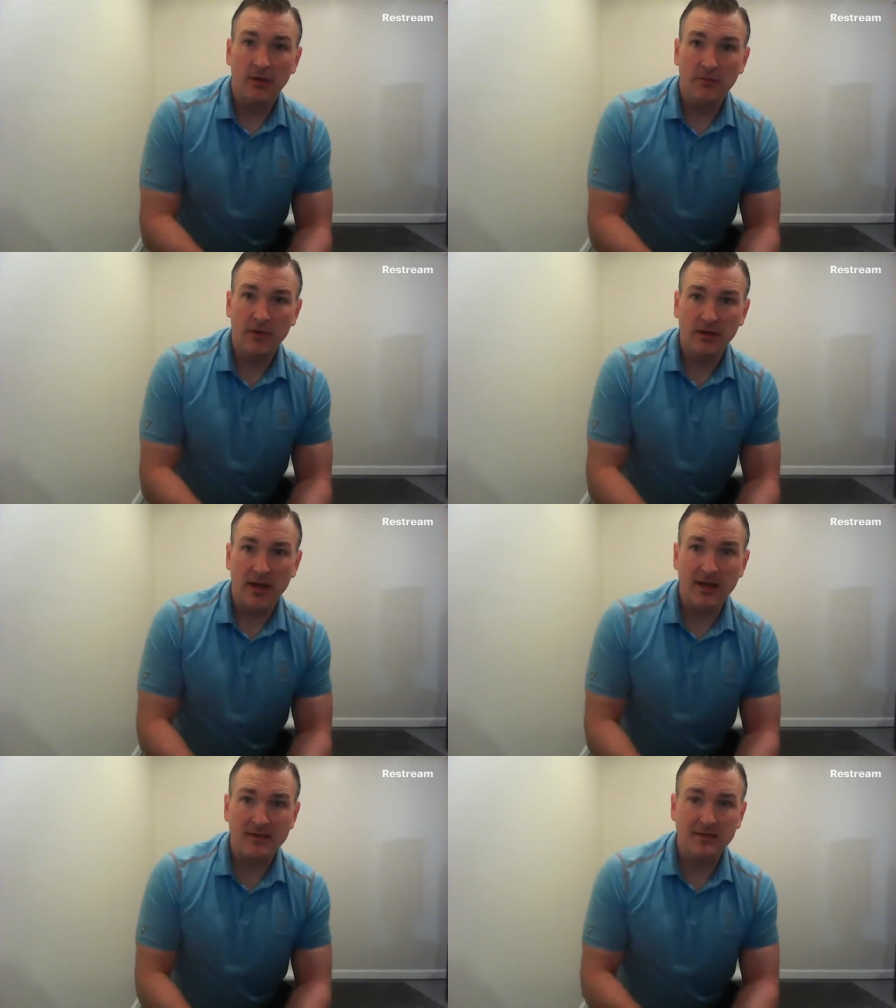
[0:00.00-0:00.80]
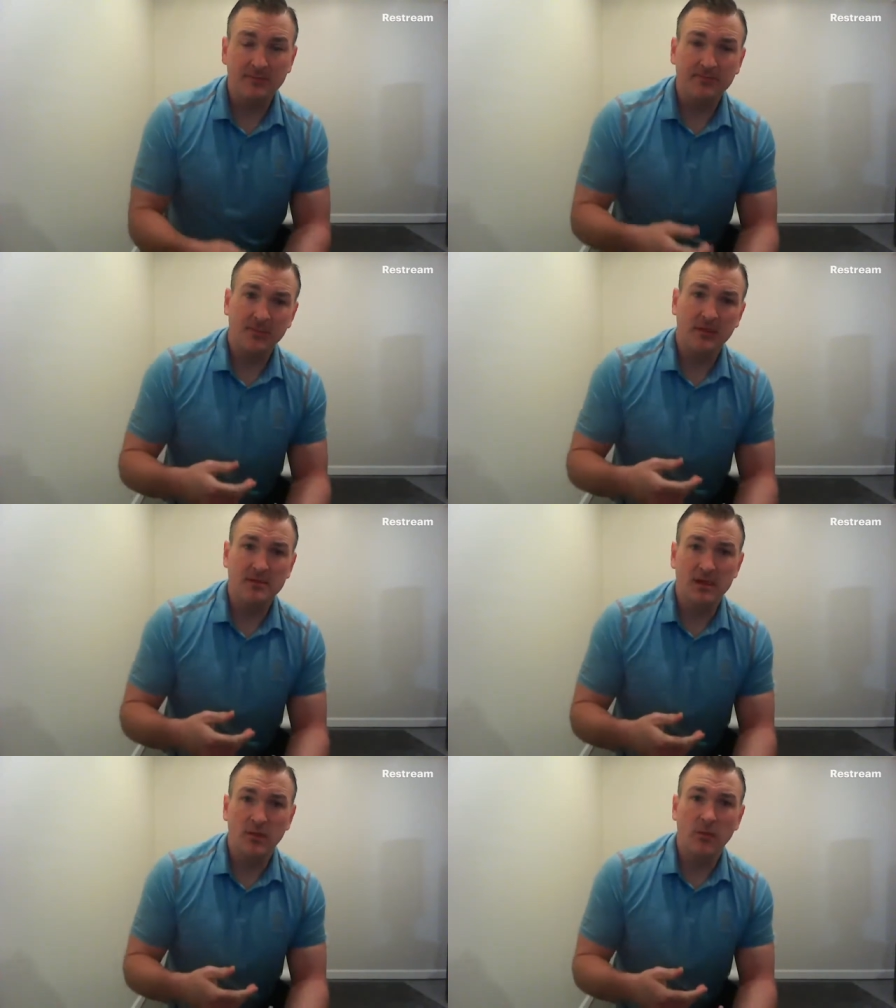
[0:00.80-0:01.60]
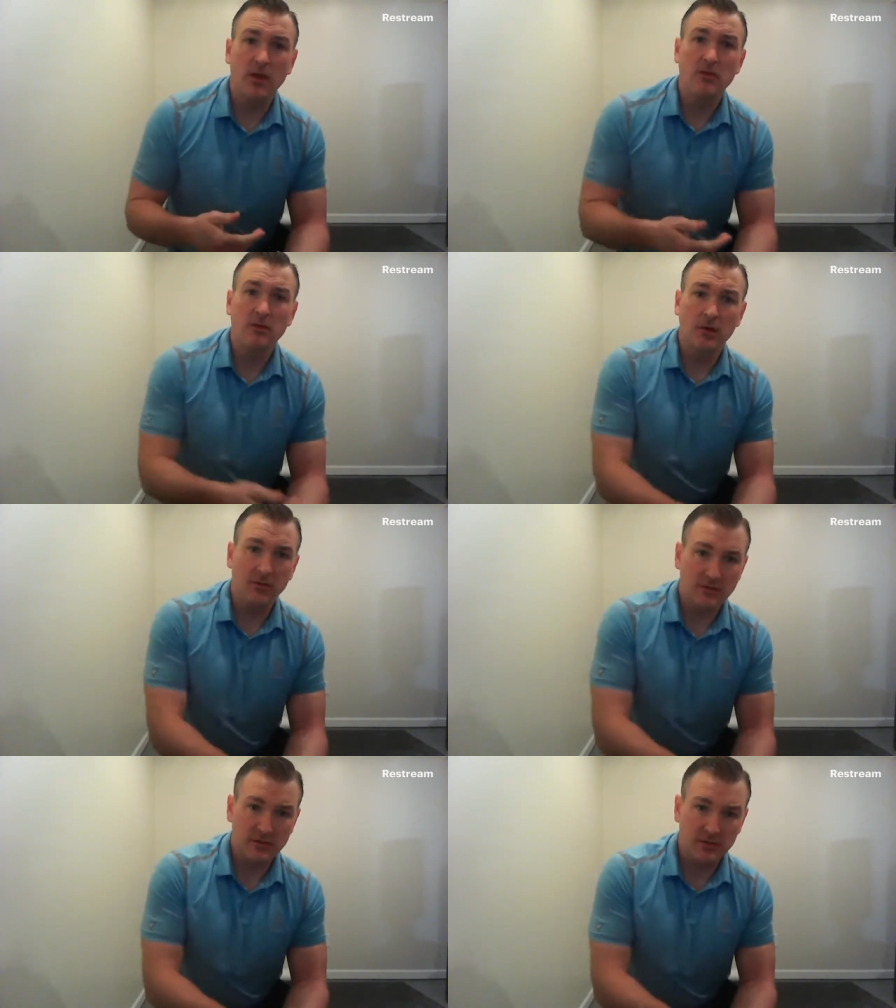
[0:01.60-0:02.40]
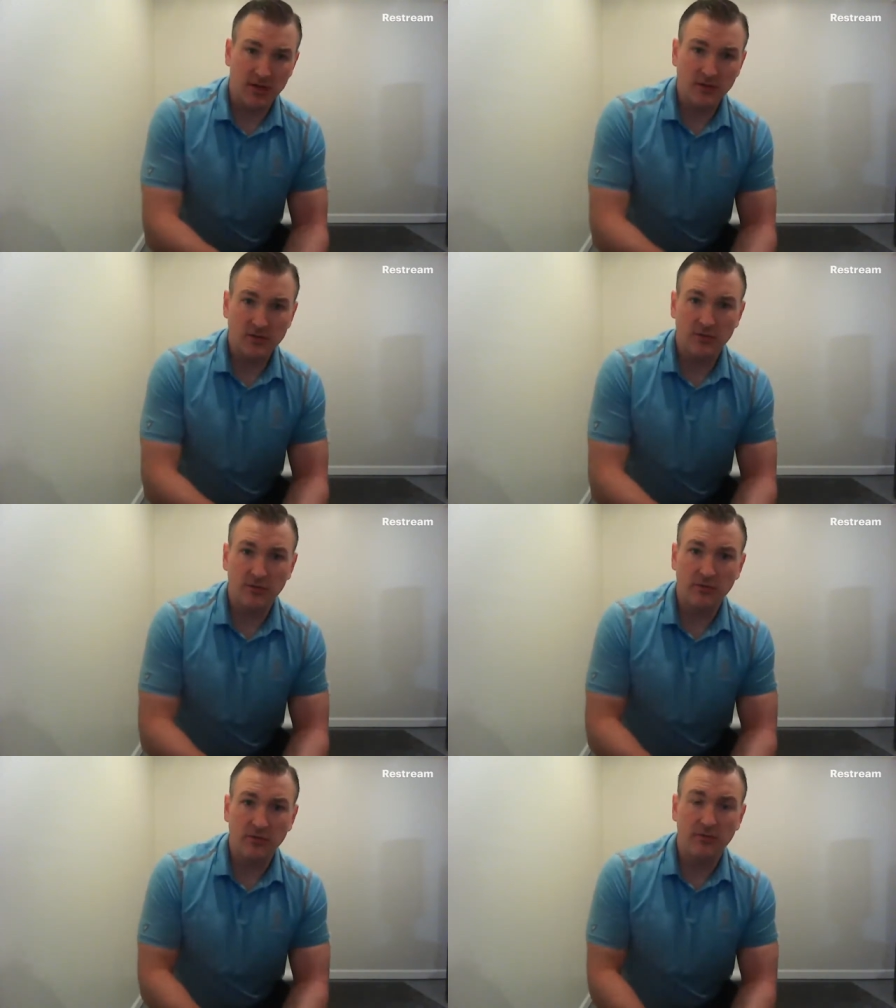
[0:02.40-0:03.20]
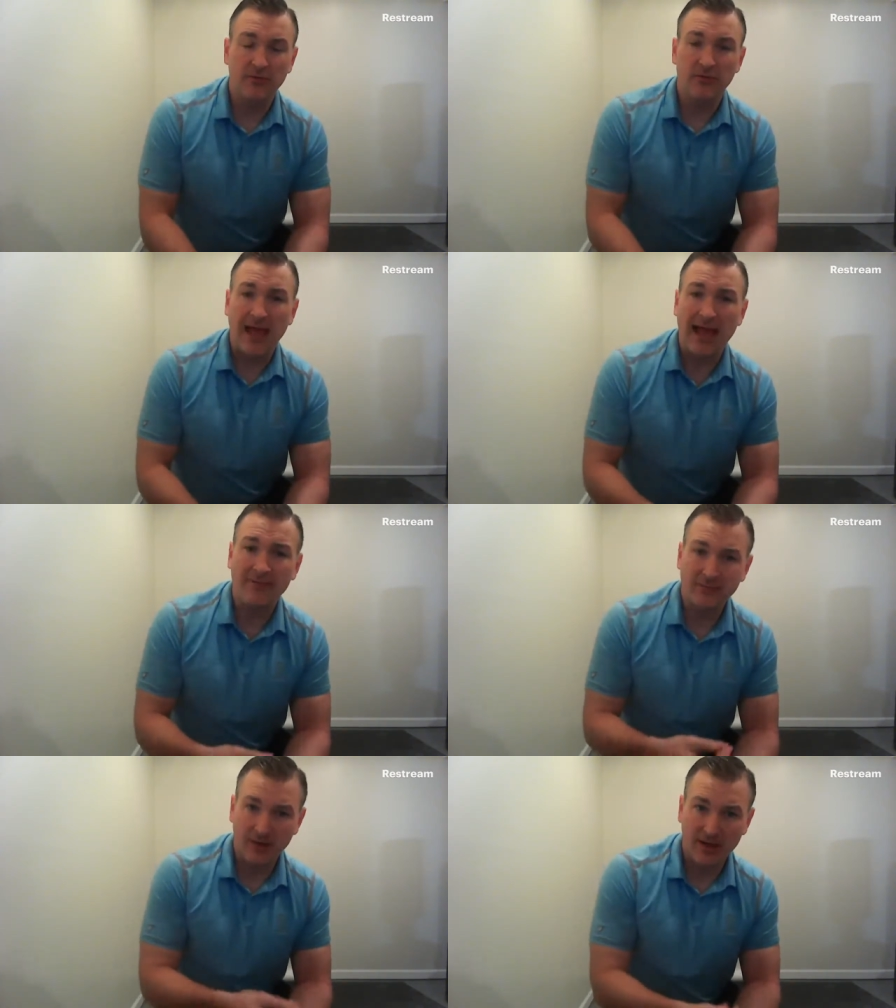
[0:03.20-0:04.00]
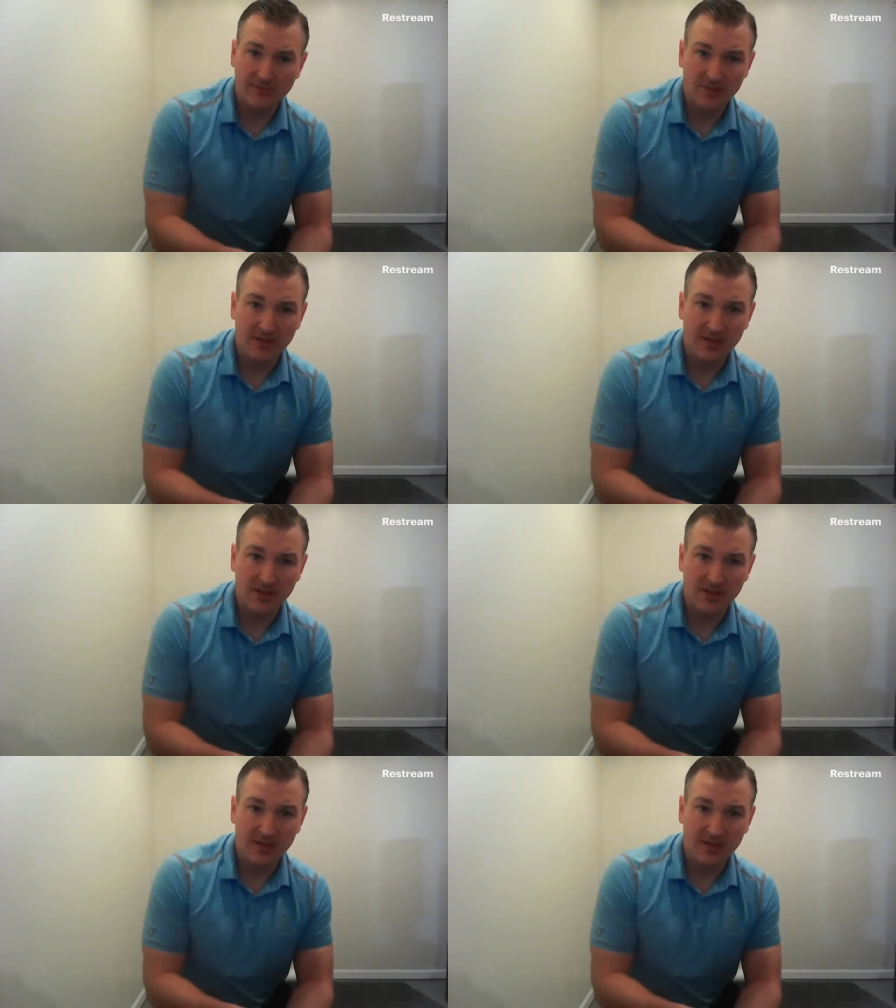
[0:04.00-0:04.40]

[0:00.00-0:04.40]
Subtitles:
realize is that when you go and stretch, or if you're having problems